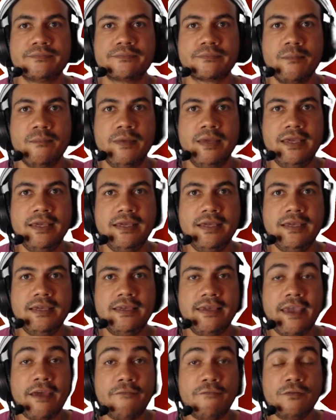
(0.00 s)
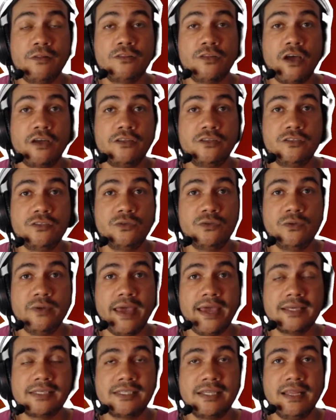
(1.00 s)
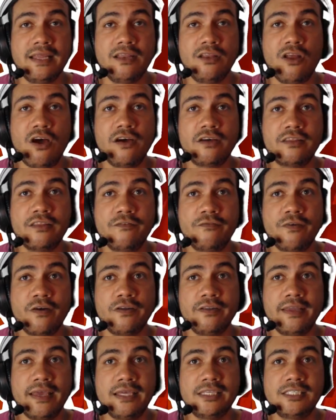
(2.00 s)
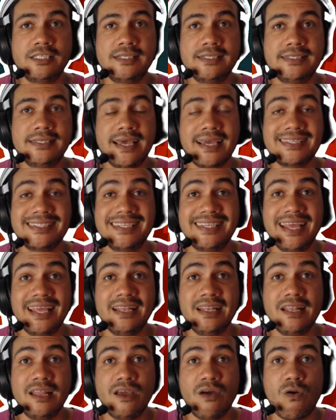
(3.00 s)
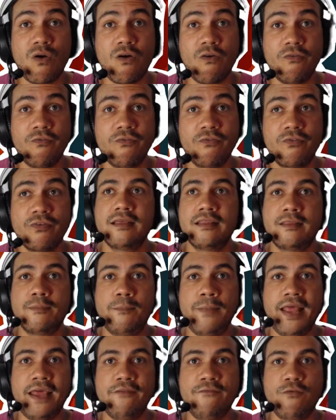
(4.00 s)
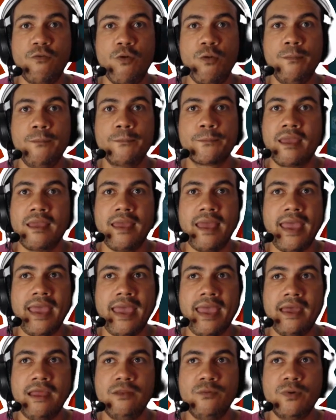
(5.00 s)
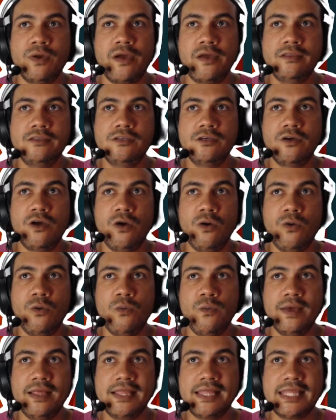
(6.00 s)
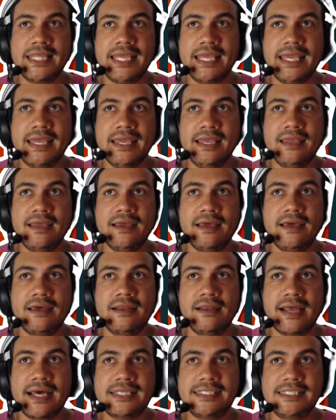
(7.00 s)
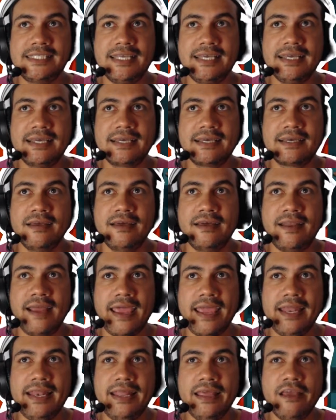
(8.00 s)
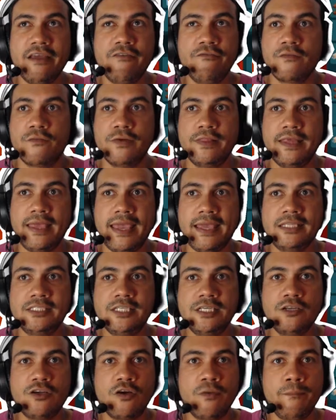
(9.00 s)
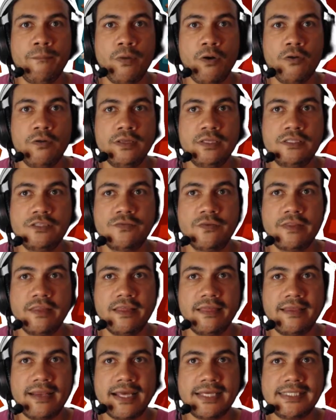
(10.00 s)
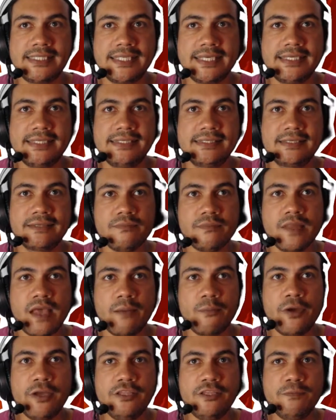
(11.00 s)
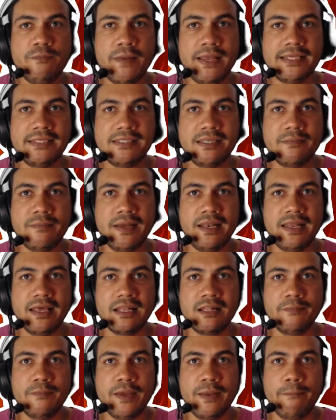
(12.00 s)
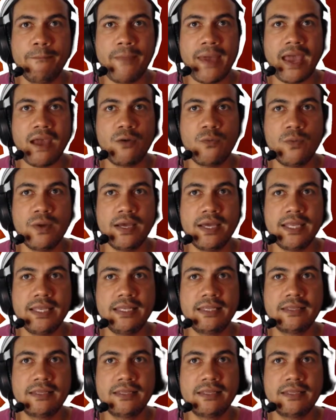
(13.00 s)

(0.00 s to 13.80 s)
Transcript: Be careful not to actually knock the foundations accidentally off the platform. And we're going to go with the rustic railing for the engine components for the thrusters. I'm going to place them a little bit backward